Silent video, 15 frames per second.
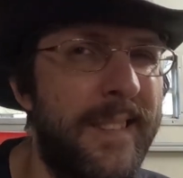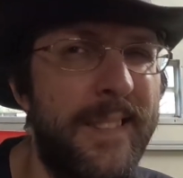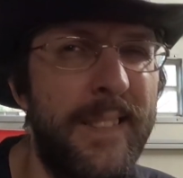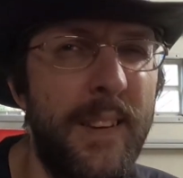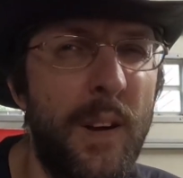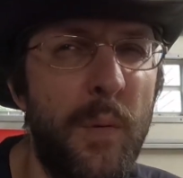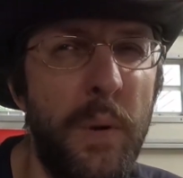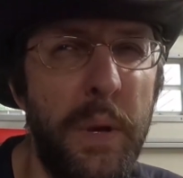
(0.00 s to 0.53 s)

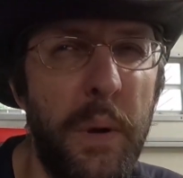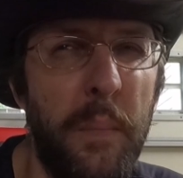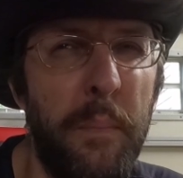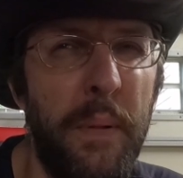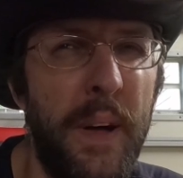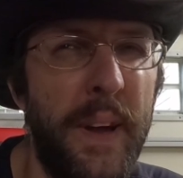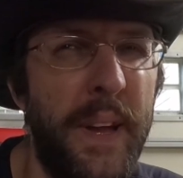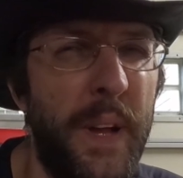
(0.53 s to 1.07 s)
suck when you're
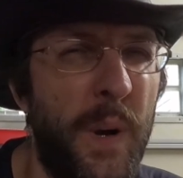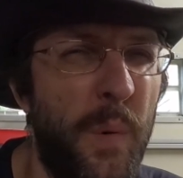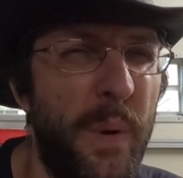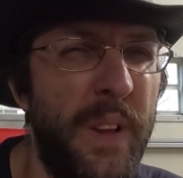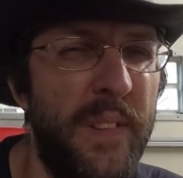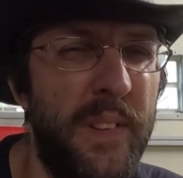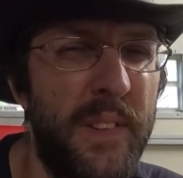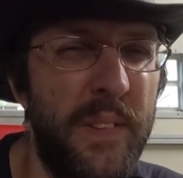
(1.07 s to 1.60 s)
applying
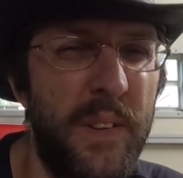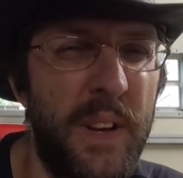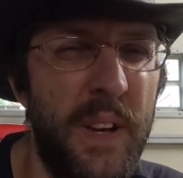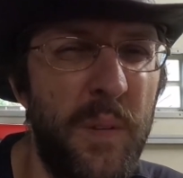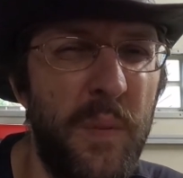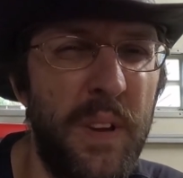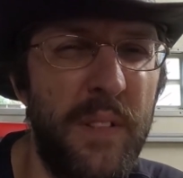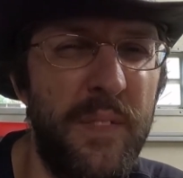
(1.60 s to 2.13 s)
grease because you
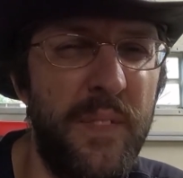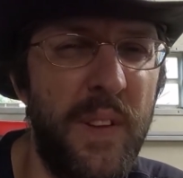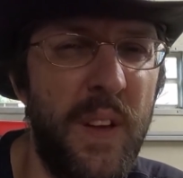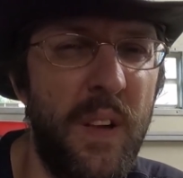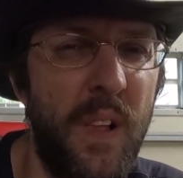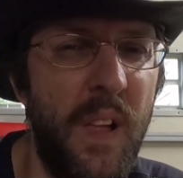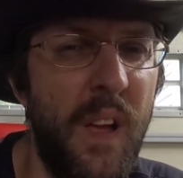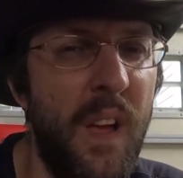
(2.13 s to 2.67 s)
kind of want to
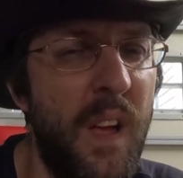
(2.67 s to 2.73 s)
feel,